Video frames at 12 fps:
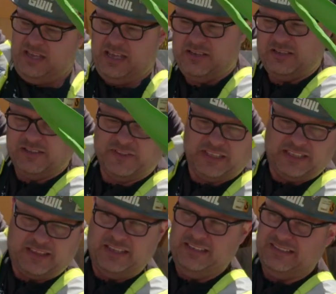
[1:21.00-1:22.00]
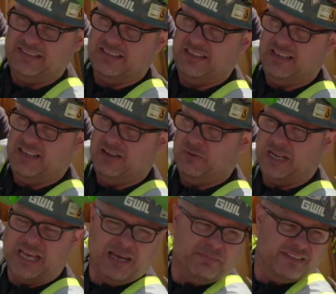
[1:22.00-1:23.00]
and you lift it like this, what
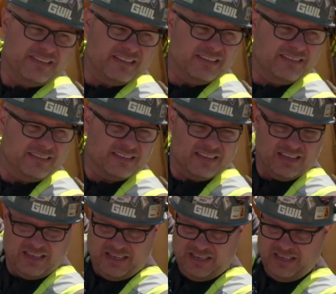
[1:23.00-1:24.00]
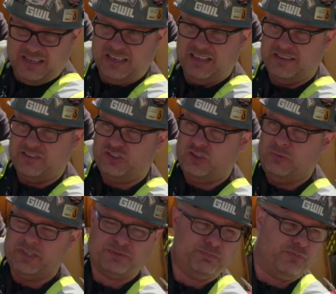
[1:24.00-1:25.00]
happens is there's so
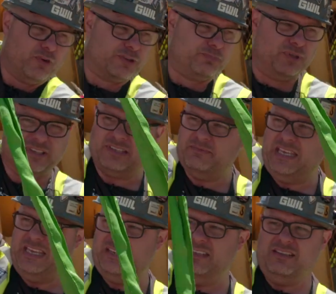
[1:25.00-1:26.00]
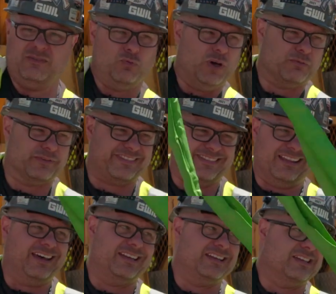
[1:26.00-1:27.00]
much force pulling them in, one will
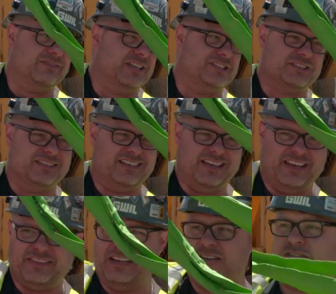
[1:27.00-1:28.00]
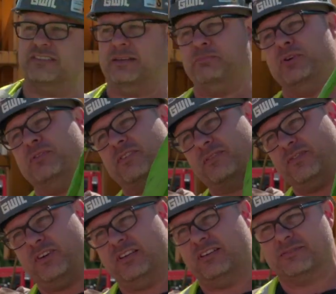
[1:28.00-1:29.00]
slide in eventually, and then it'll tip over and
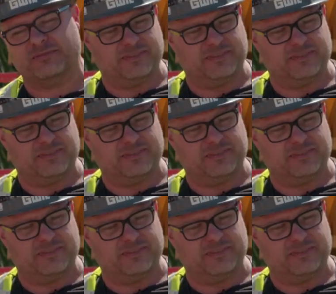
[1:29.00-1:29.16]
fall out.